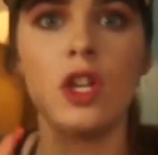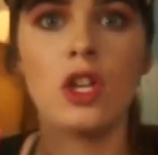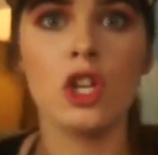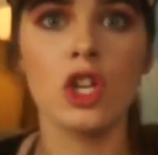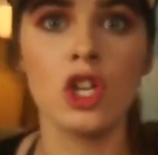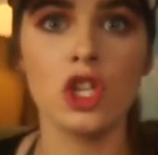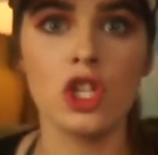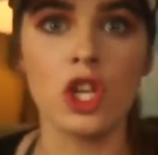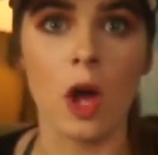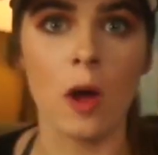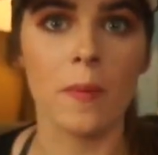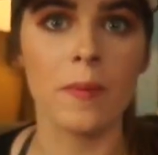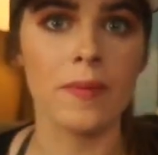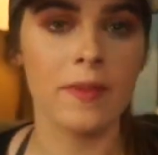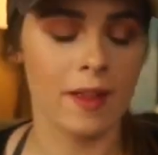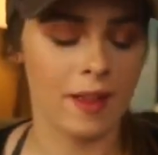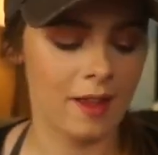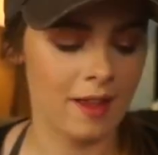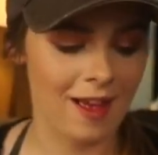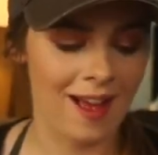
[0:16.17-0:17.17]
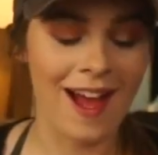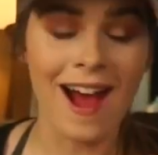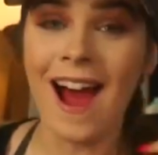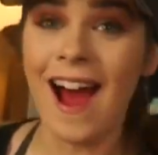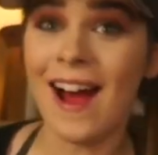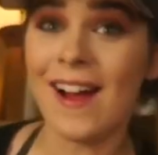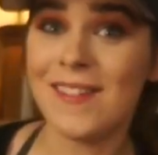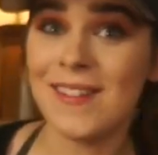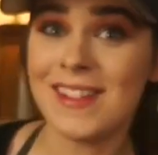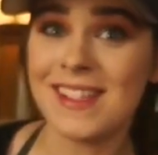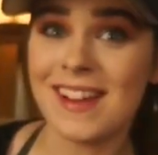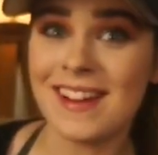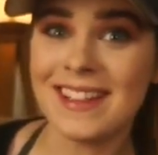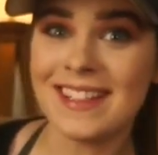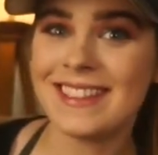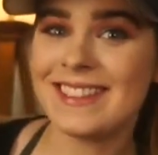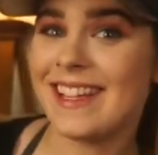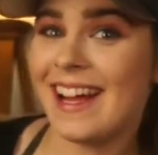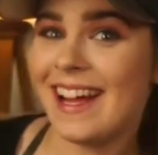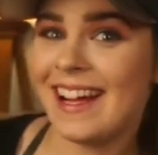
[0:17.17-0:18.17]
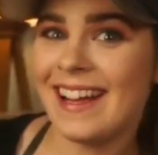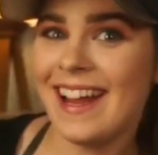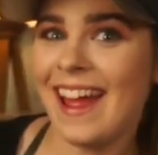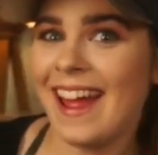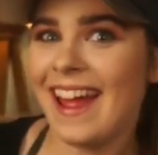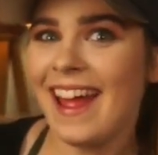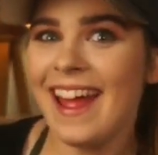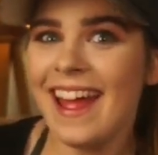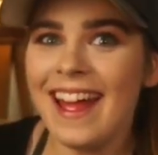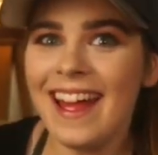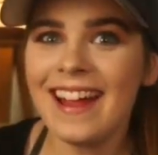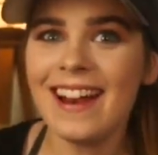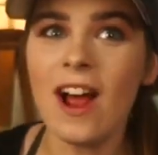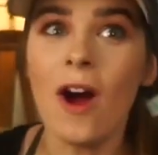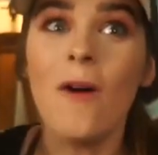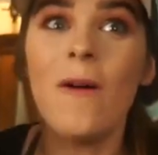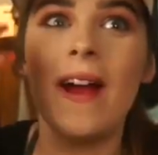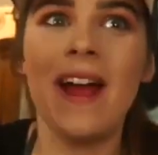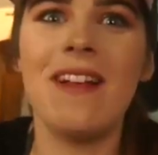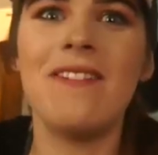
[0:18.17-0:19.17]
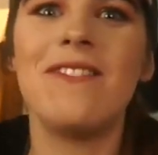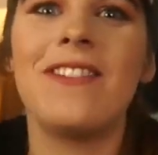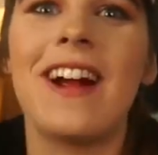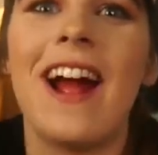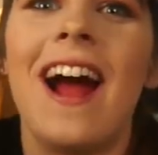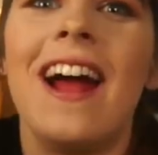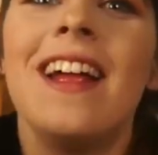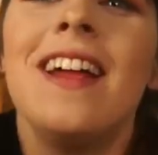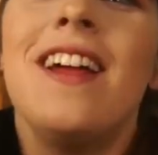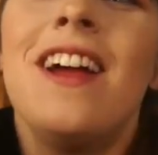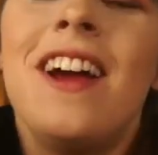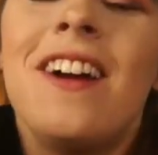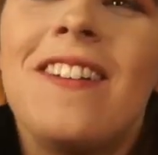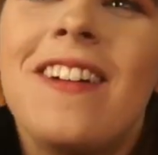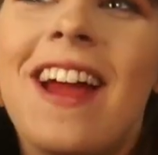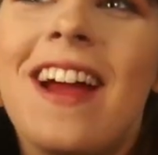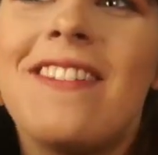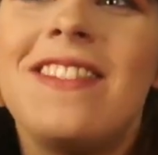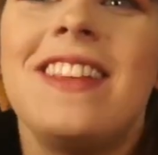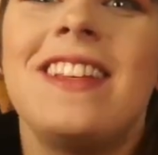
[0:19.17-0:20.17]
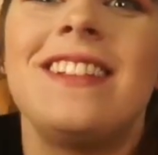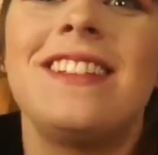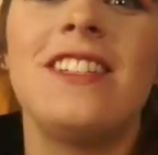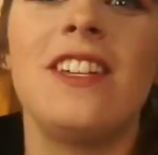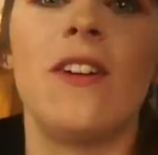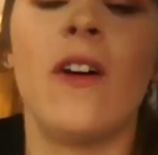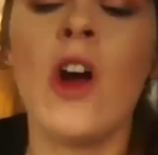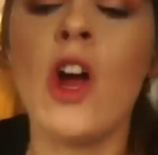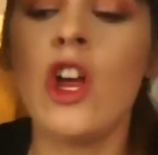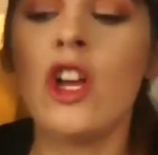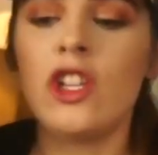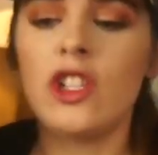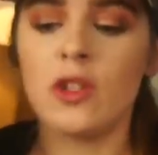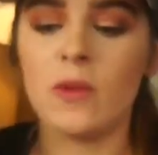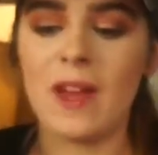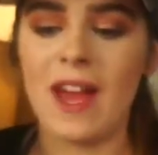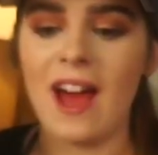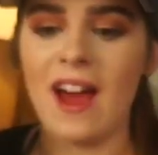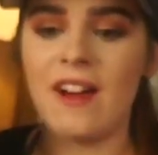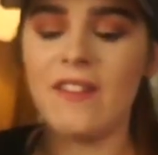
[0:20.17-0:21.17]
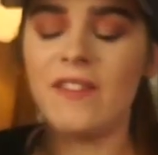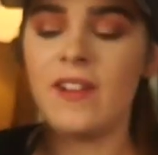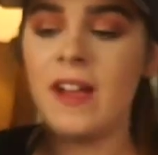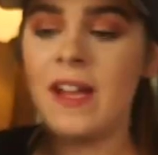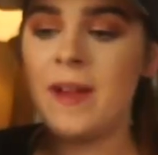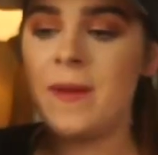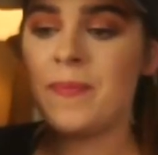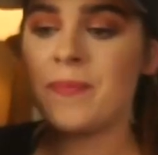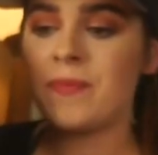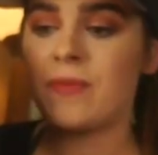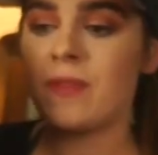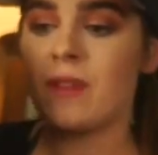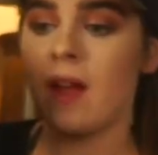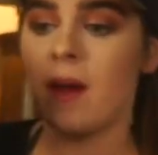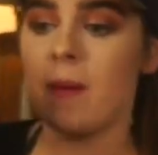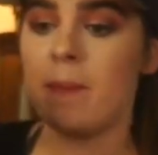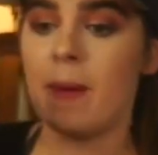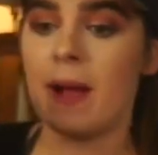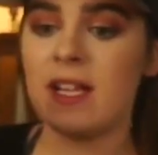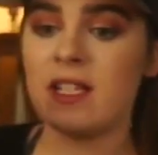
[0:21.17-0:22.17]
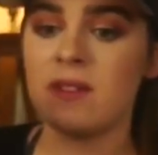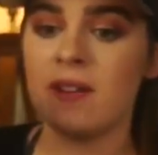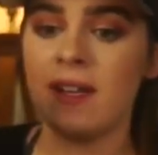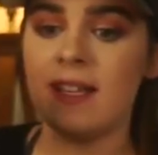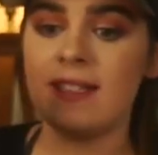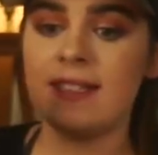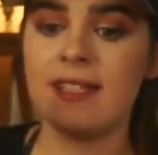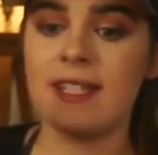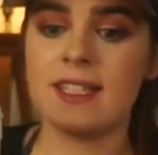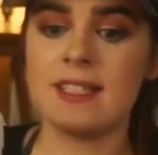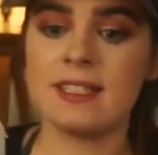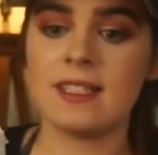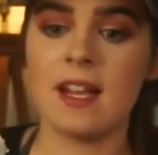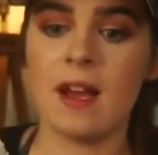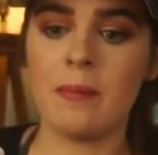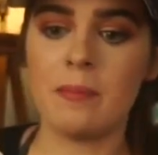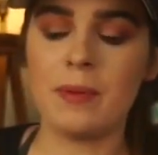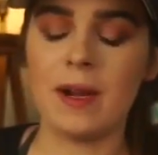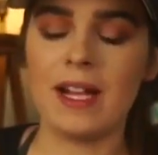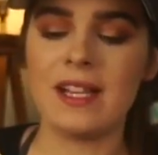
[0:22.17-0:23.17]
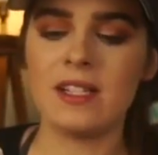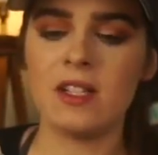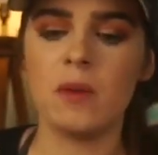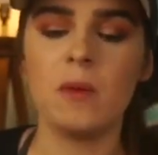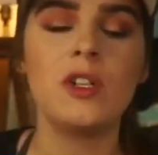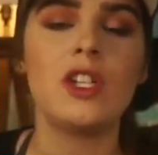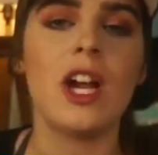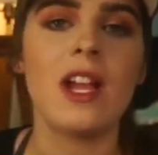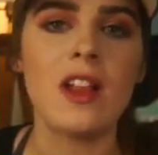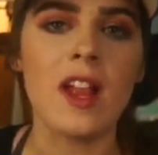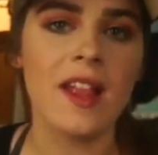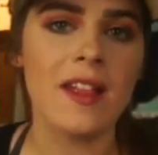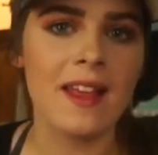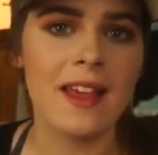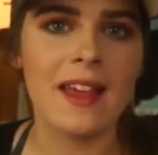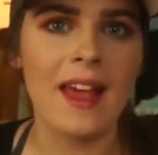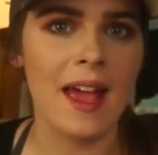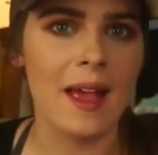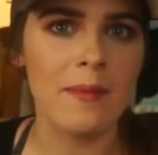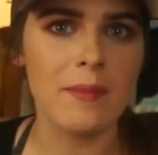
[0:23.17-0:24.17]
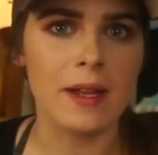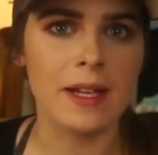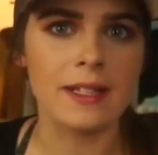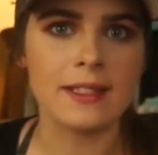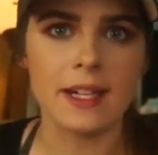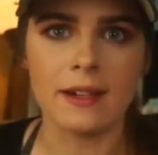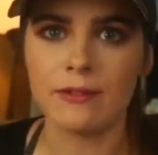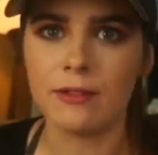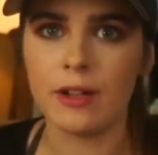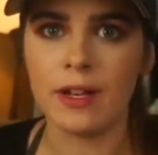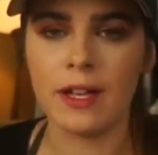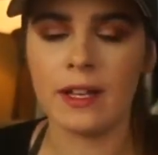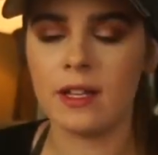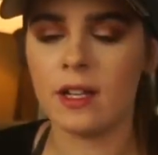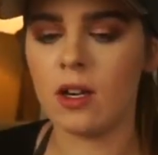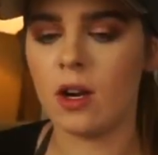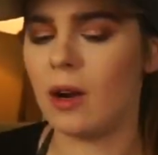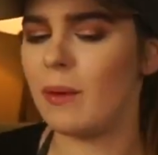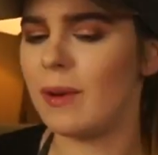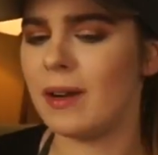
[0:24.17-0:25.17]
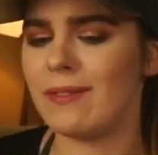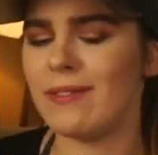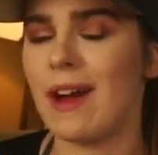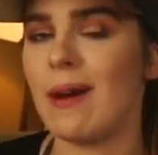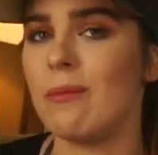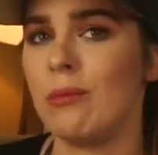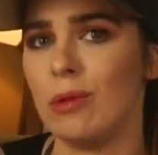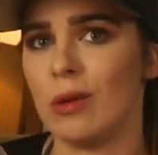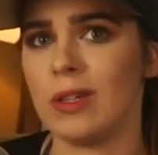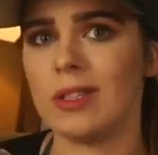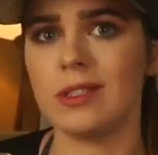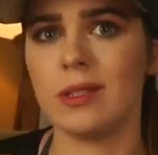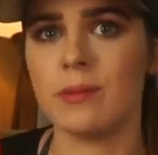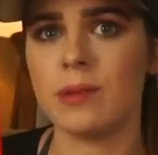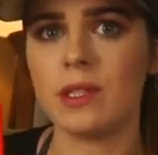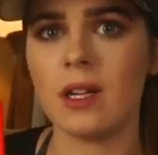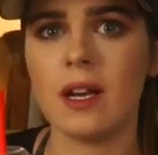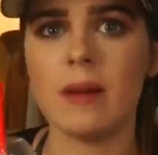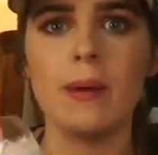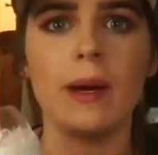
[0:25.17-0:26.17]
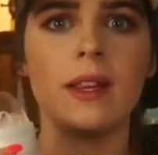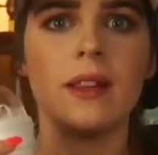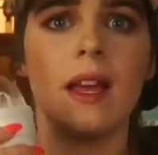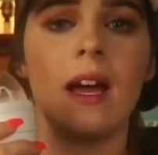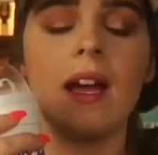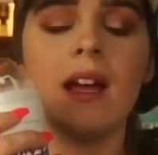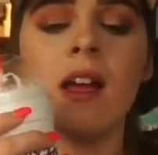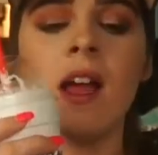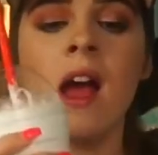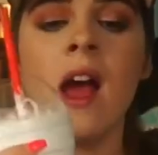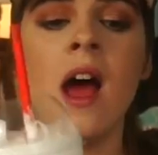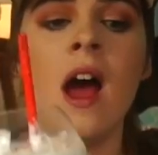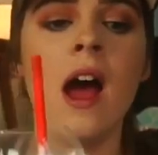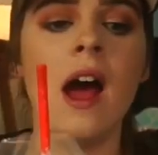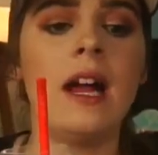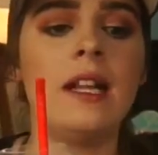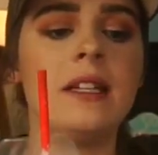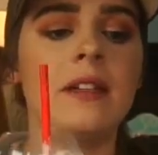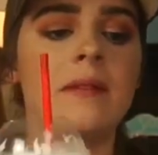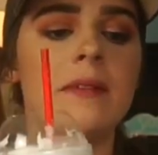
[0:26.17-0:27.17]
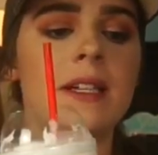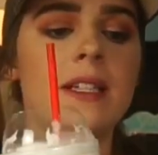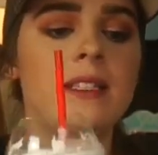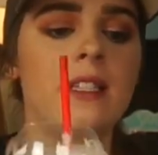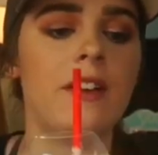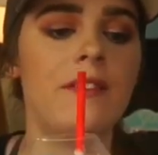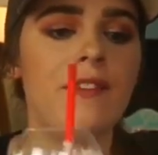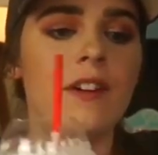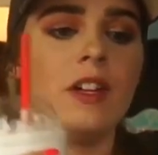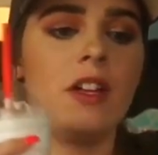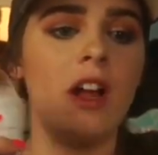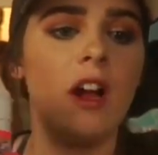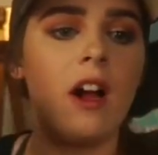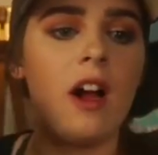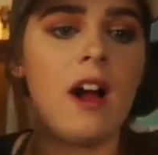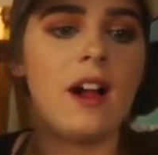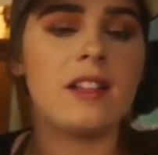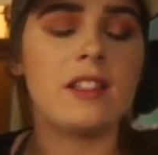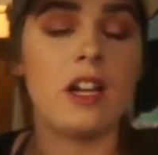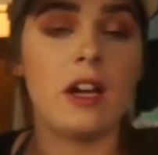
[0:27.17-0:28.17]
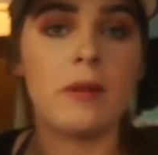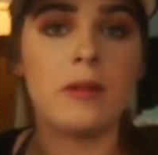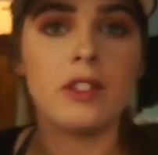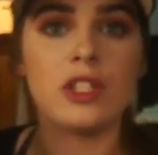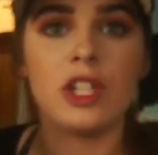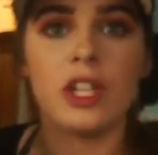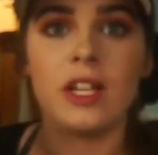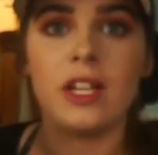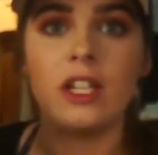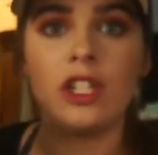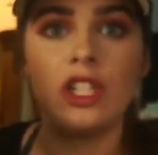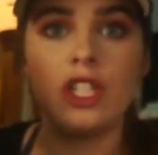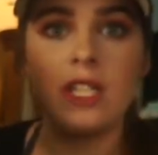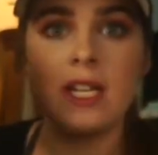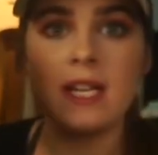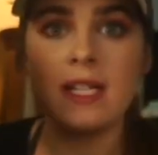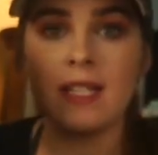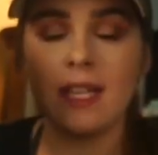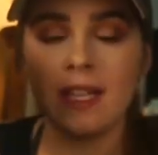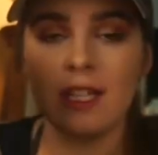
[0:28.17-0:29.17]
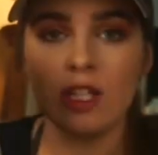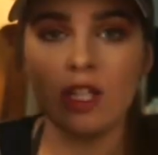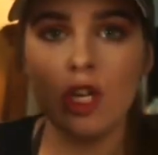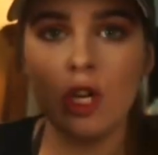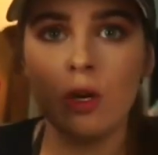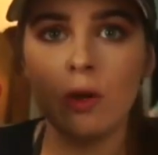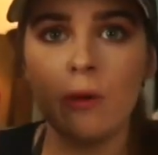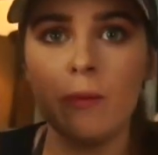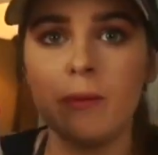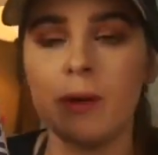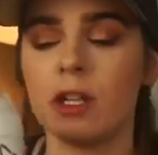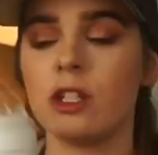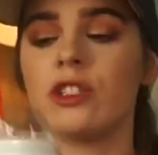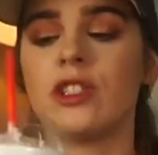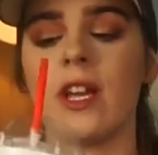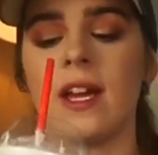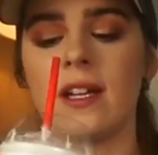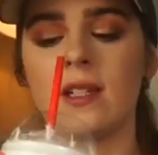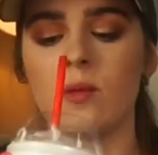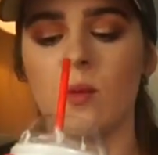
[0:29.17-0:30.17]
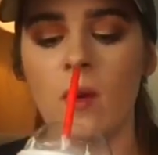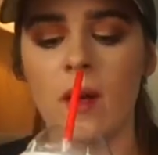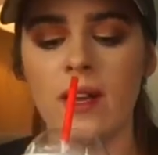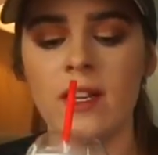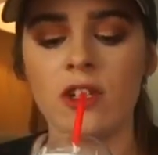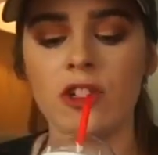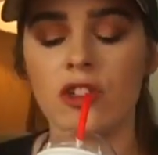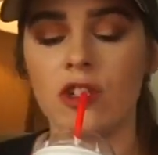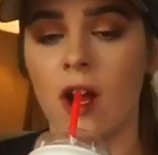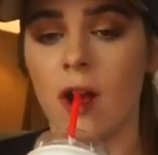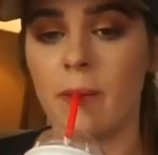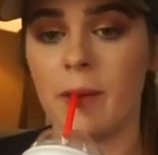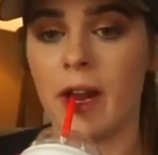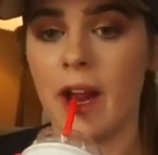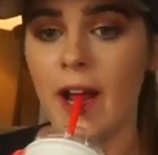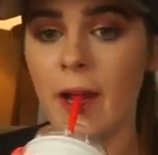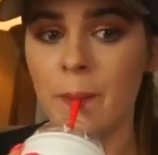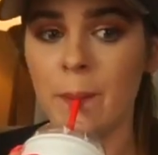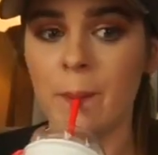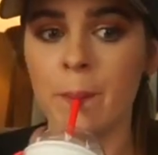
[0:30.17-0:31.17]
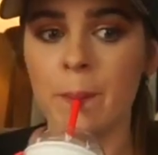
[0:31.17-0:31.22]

So, I'm so excited. Oh, and forgot, we have these two. So we have mozzarella sticks, a pretzel, which I thought they came like several in there, or I would have got more, so I'm sorry about that. Onion rings, a foot long hot dog with chili and cheese, and two milkshakes. One is strawberry.